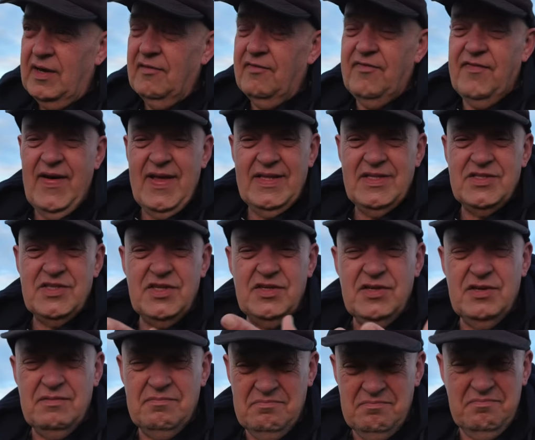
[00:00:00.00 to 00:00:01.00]
a fence,
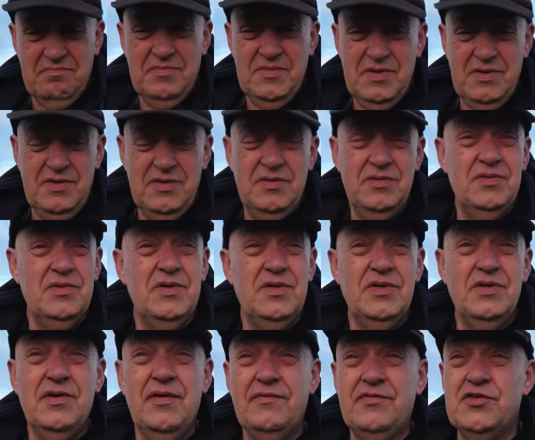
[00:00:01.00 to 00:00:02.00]

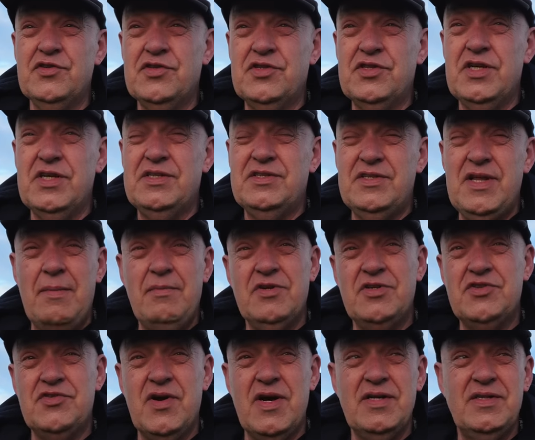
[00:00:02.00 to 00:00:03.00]
I've just
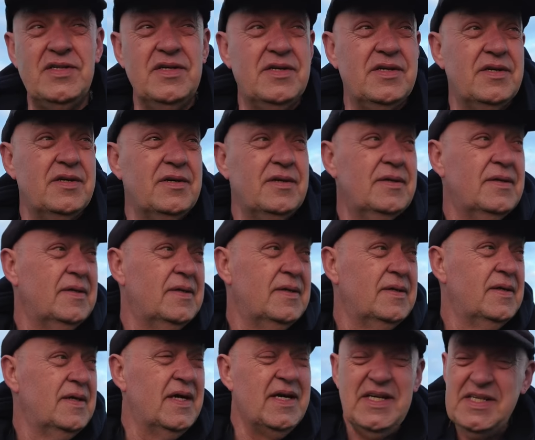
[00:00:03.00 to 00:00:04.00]
demonstrated,
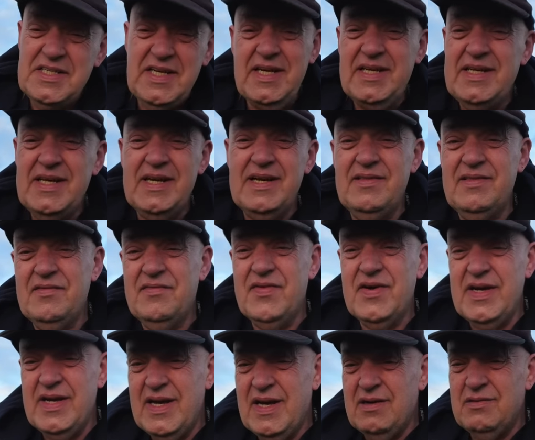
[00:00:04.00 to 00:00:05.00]
and as Ian did in the
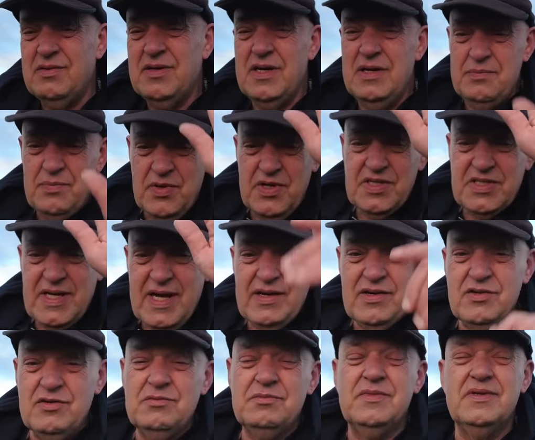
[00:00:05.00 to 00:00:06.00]
video, he put his
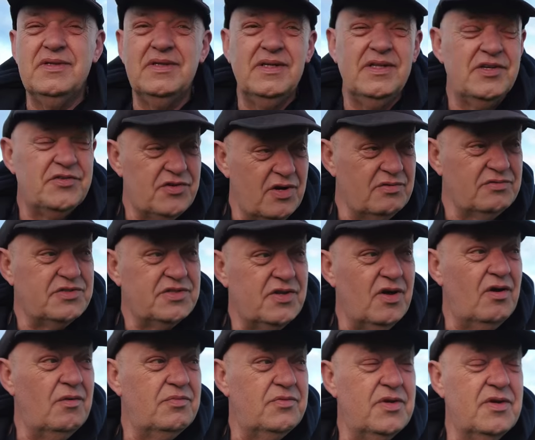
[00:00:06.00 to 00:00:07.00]
hand up and the drone
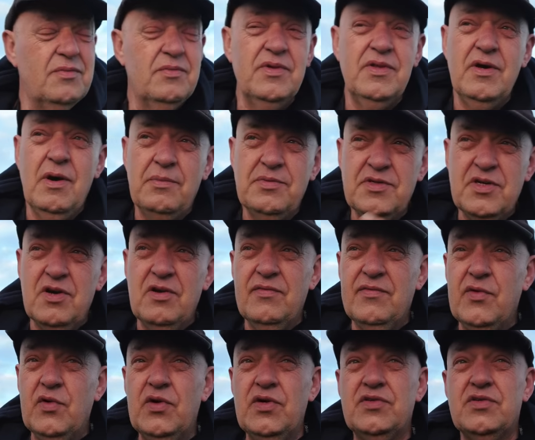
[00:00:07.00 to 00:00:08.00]
stopped. With the obstacle
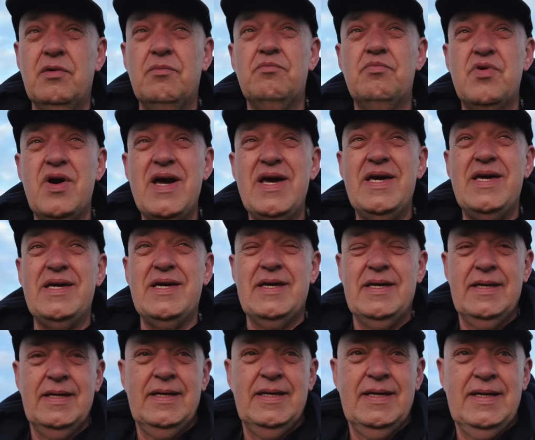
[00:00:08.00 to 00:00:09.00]
avoided, it's on brake.
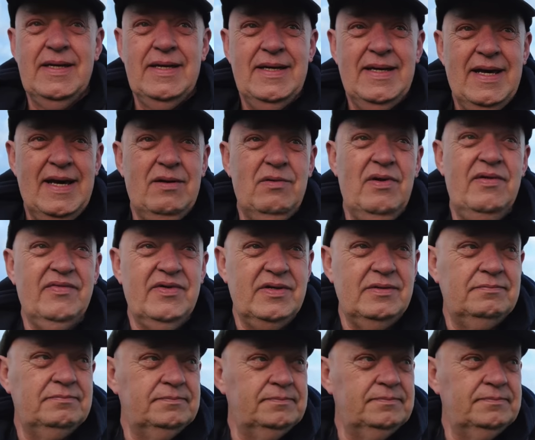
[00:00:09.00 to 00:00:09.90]
However,